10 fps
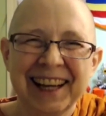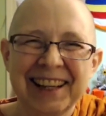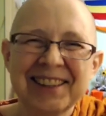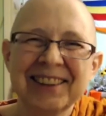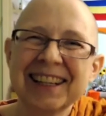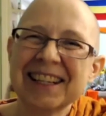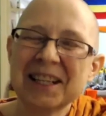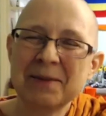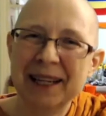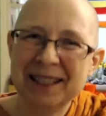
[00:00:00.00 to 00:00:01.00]
So this
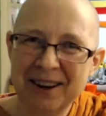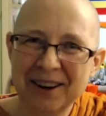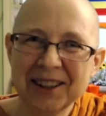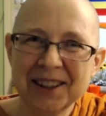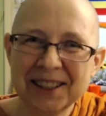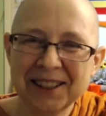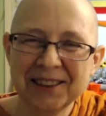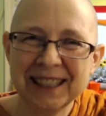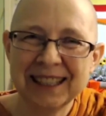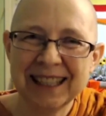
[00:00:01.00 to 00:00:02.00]
is my talk to
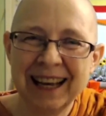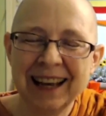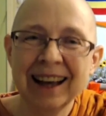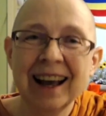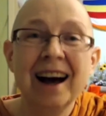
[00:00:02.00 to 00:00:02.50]
you today.